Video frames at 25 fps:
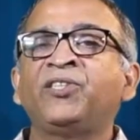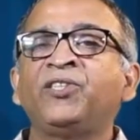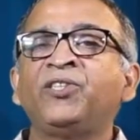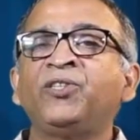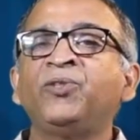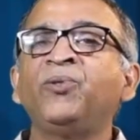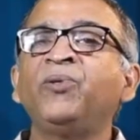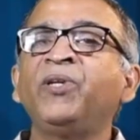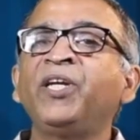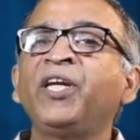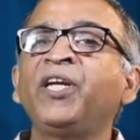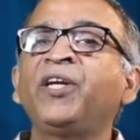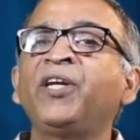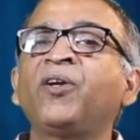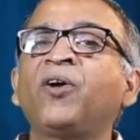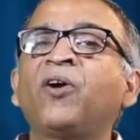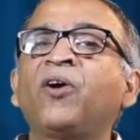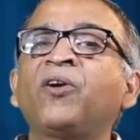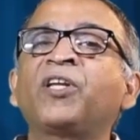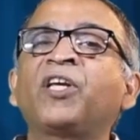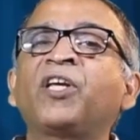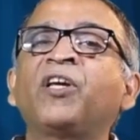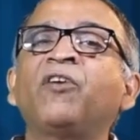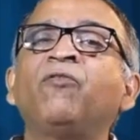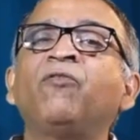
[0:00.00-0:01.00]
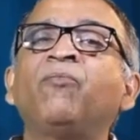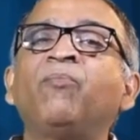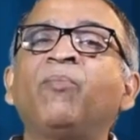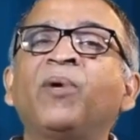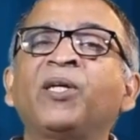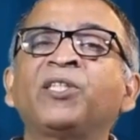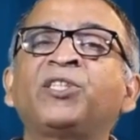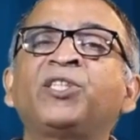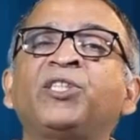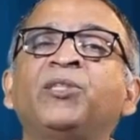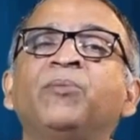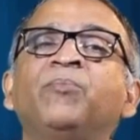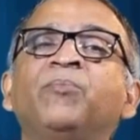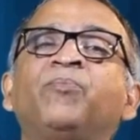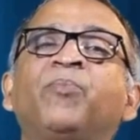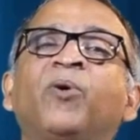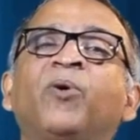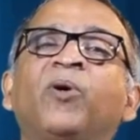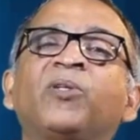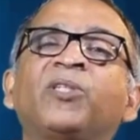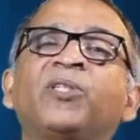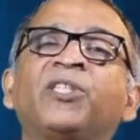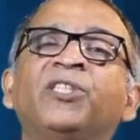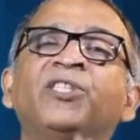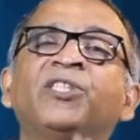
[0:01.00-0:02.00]
you need not give much
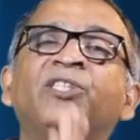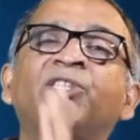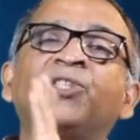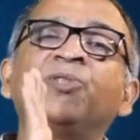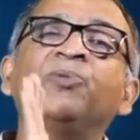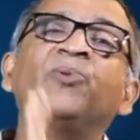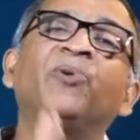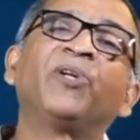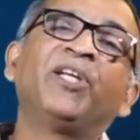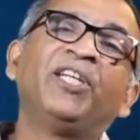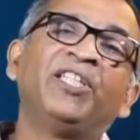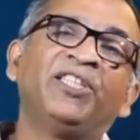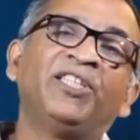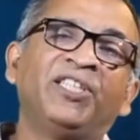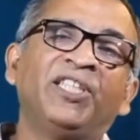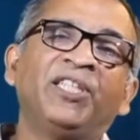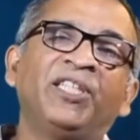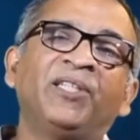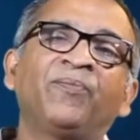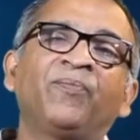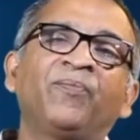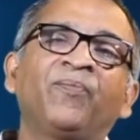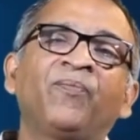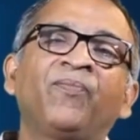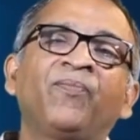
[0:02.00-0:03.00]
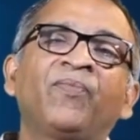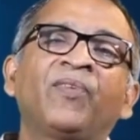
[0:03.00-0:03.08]
importance to raising.